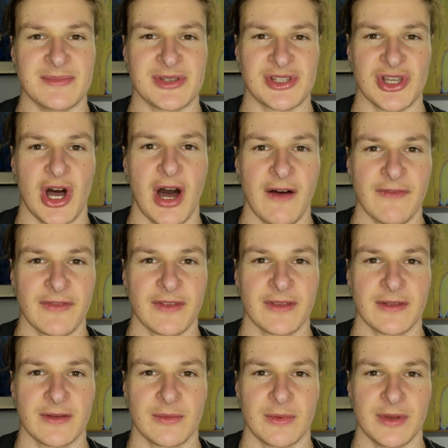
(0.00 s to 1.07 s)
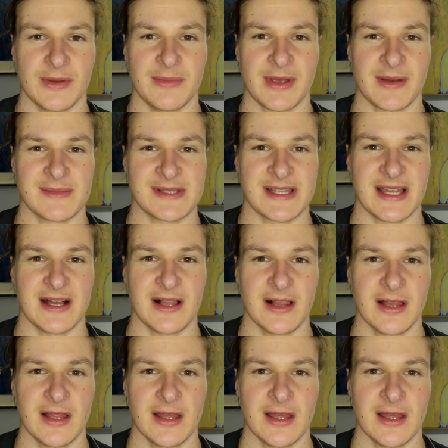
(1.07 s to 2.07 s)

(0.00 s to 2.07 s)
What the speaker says: soft when they become stale,